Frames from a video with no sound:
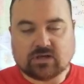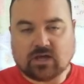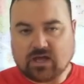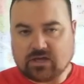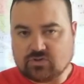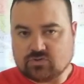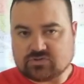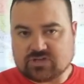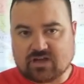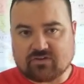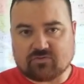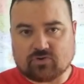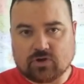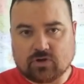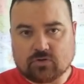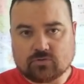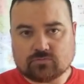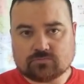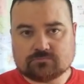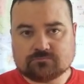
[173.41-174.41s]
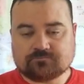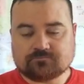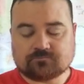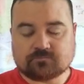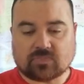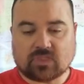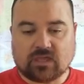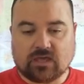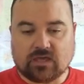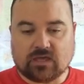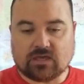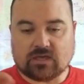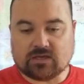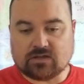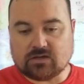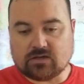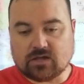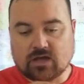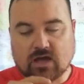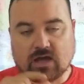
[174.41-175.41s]
use Evernote,
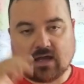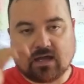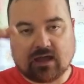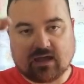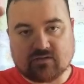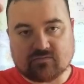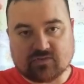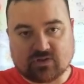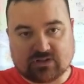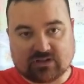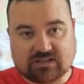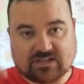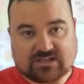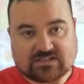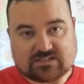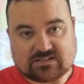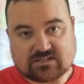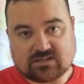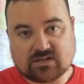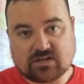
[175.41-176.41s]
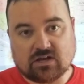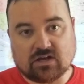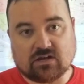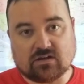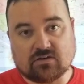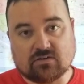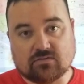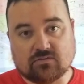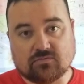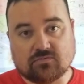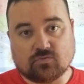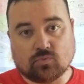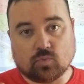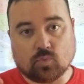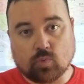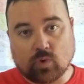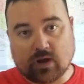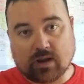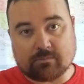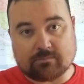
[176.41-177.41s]
and I have a list of
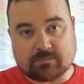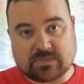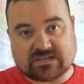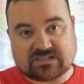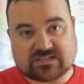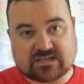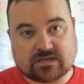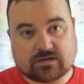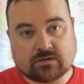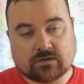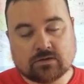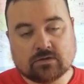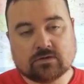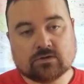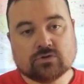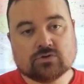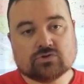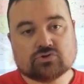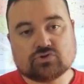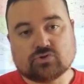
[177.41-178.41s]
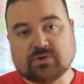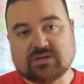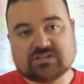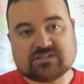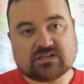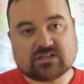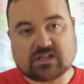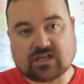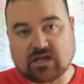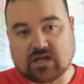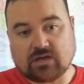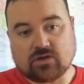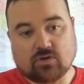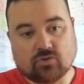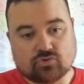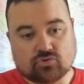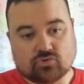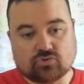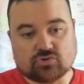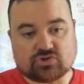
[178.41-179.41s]
what I'm missing. So basically I
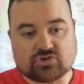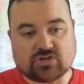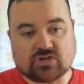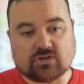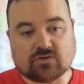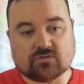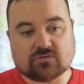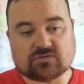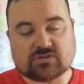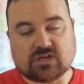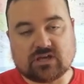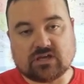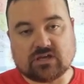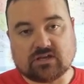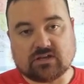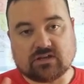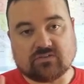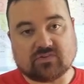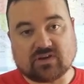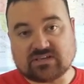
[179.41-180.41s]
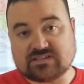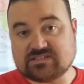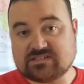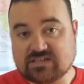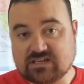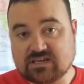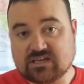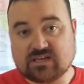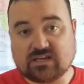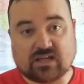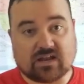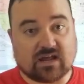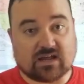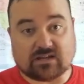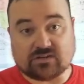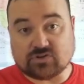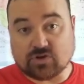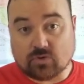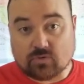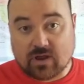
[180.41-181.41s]
go through the shelves, and if I see it and
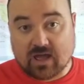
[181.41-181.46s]
I don't